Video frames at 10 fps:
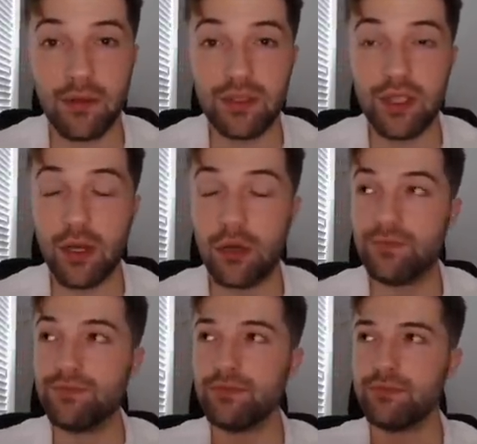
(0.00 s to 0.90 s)

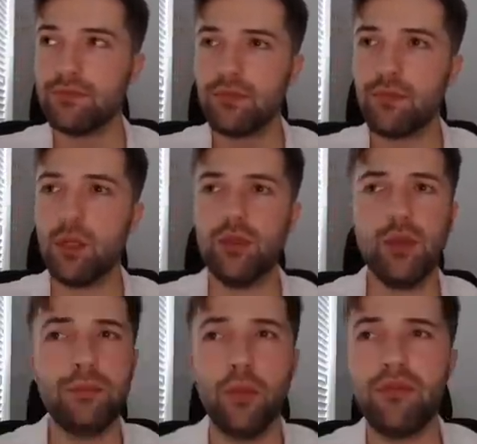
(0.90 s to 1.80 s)
So
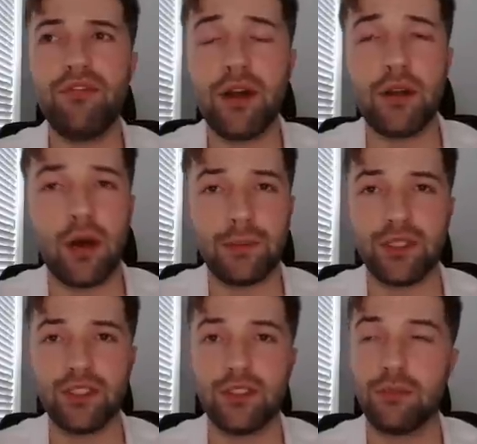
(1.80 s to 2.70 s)
they're both fun
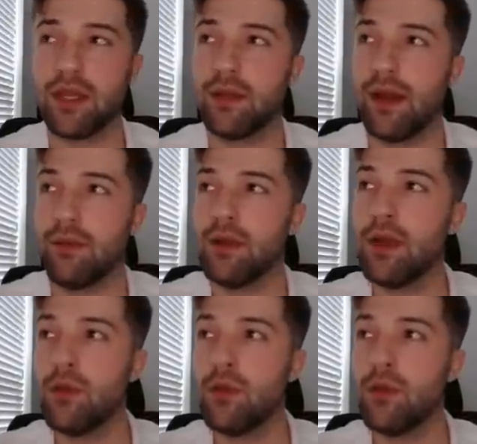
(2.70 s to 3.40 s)
options to play around